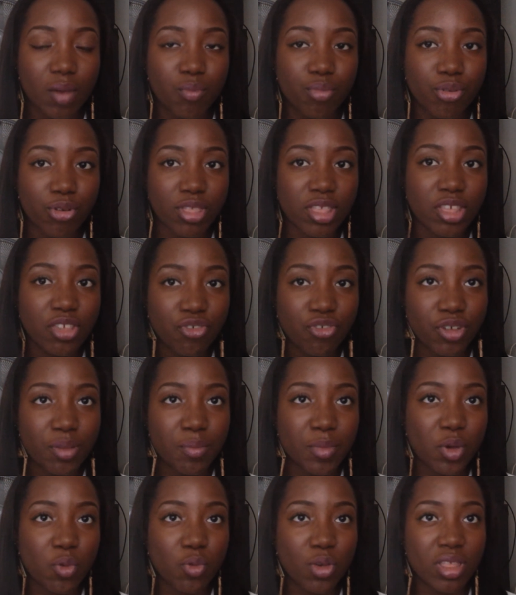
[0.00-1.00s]
protein
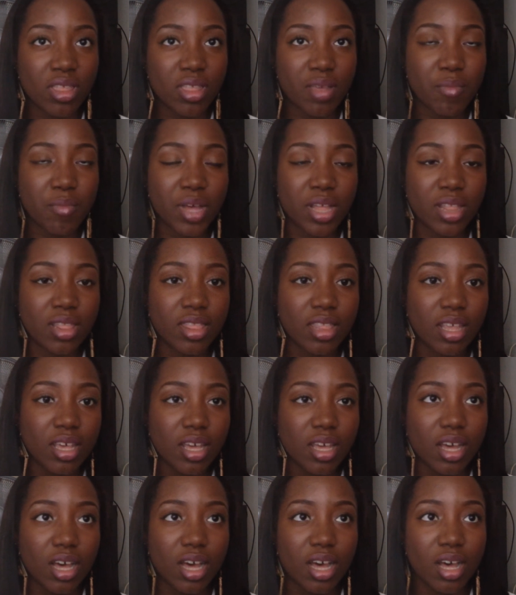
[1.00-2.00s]
treatment once a month,
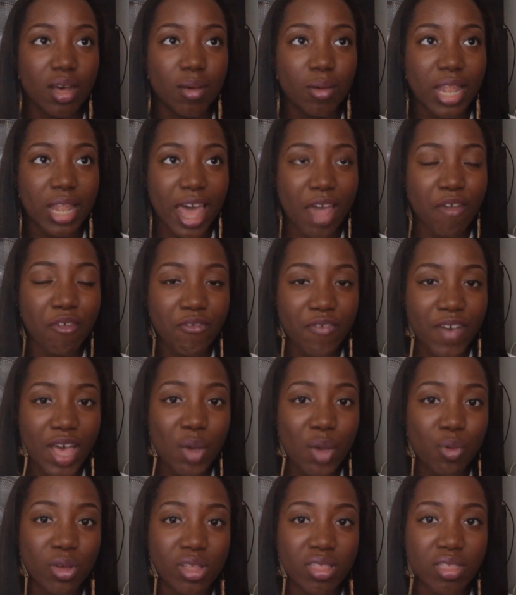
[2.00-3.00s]
clarify
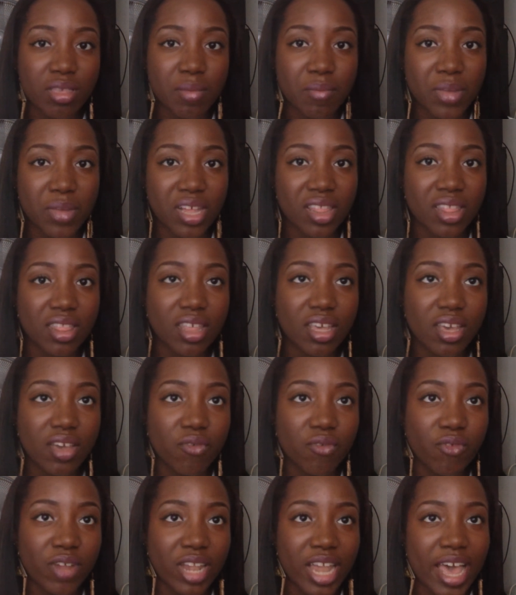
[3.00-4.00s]
once a month,
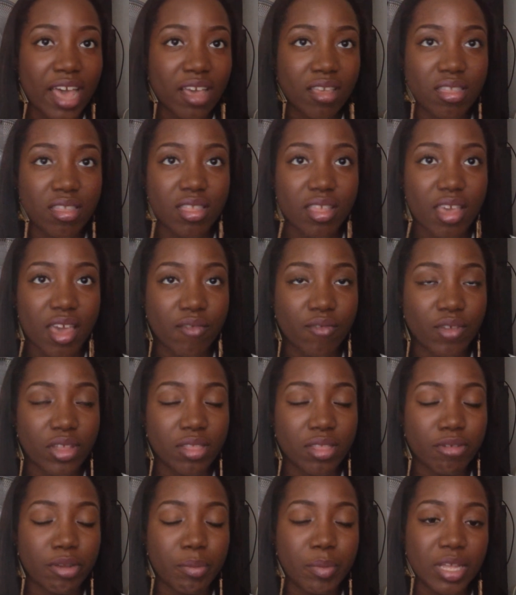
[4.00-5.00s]
relax every
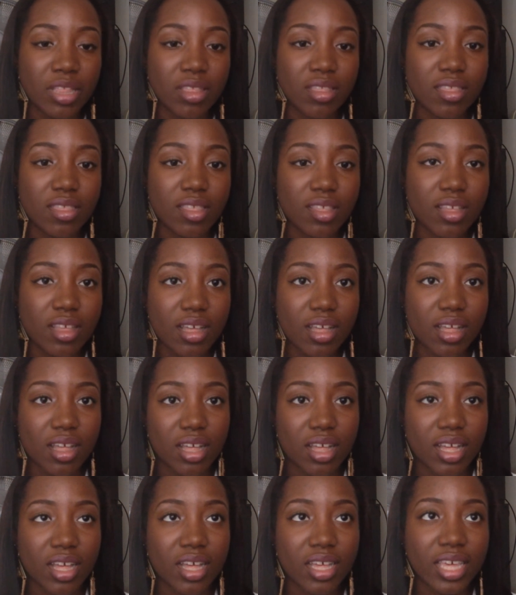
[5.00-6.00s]
3 months.
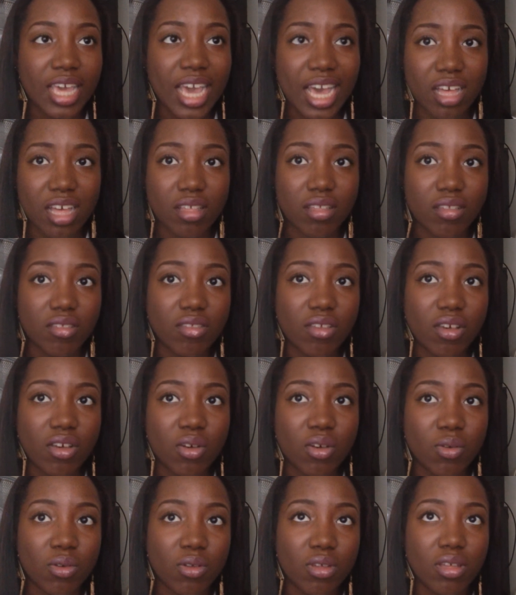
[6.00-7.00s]
Yeah,
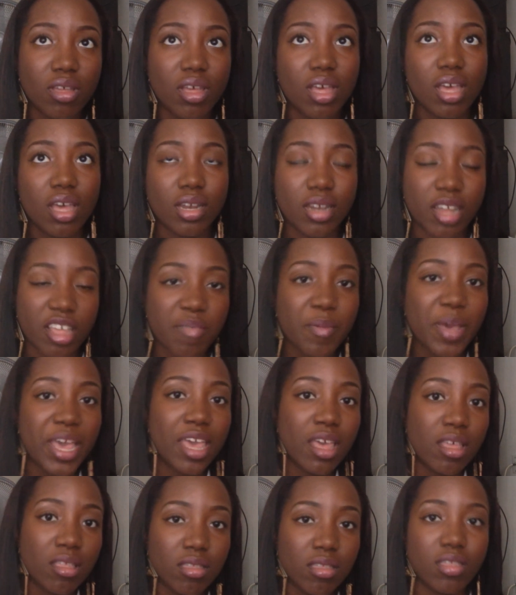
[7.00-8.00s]
so dust my
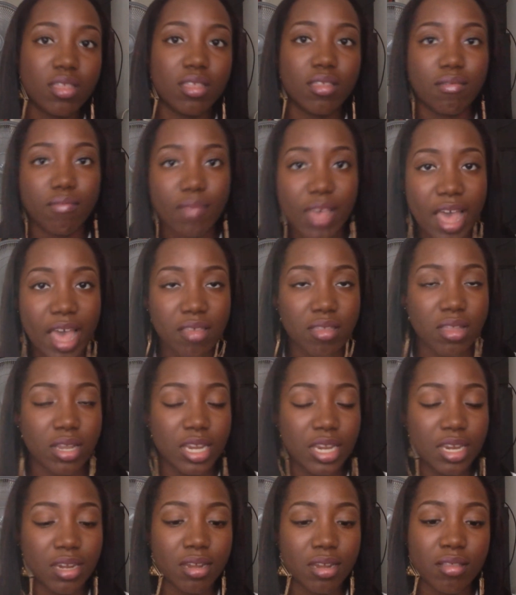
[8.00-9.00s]
ends as
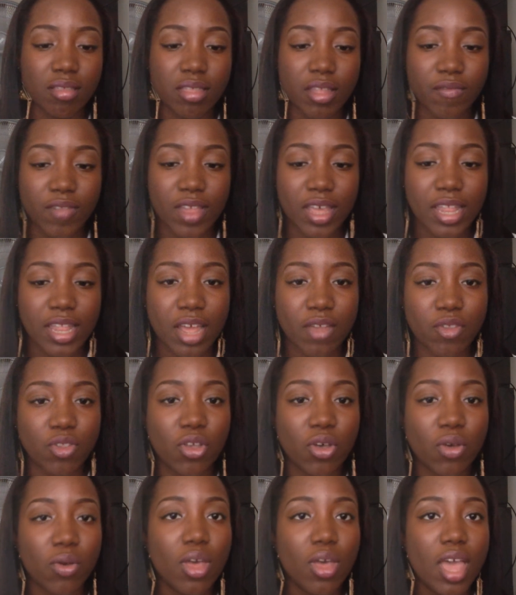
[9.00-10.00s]
needed and stuff like that.
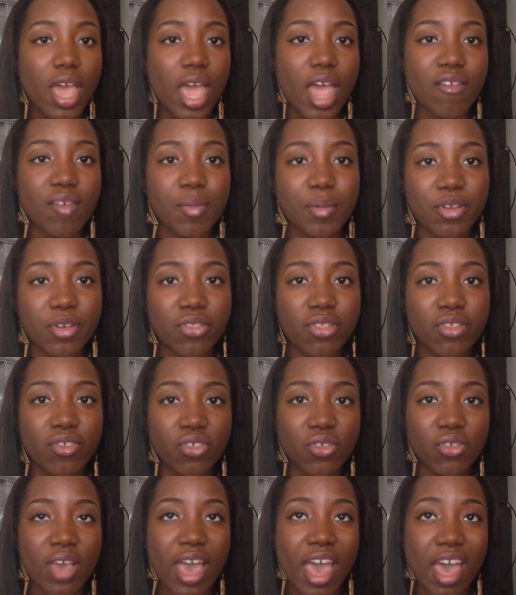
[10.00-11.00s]
So every person
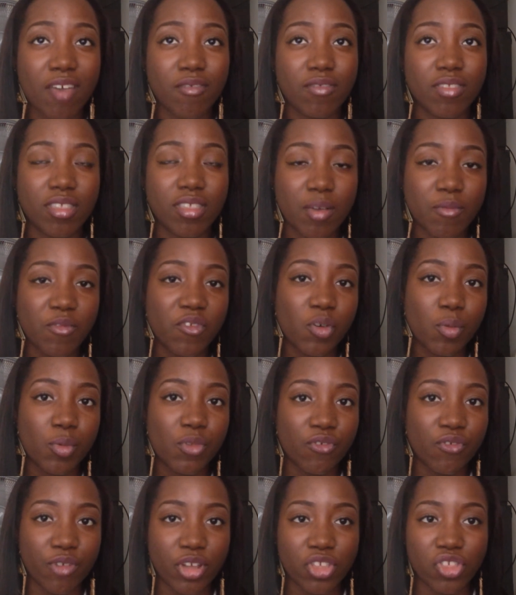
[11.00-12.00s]
should have some form
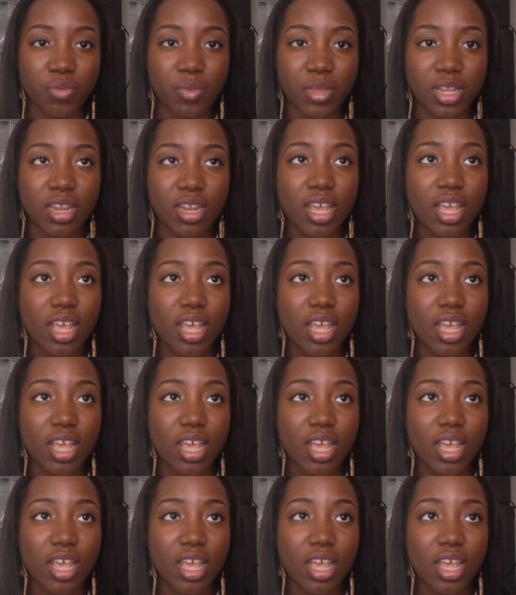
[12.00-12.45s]
of regimen,